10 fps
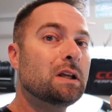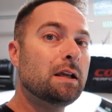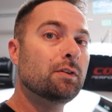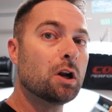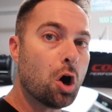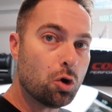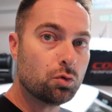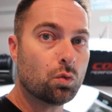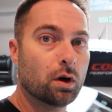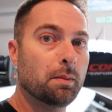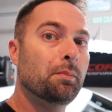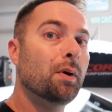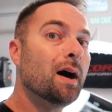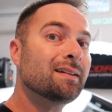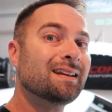to even own one,
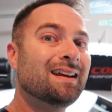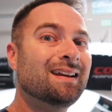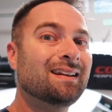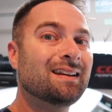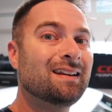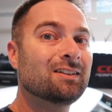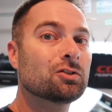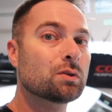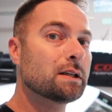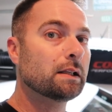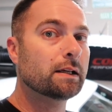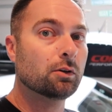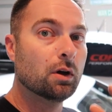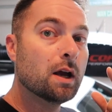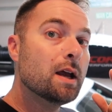but it is street
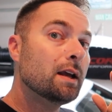legal.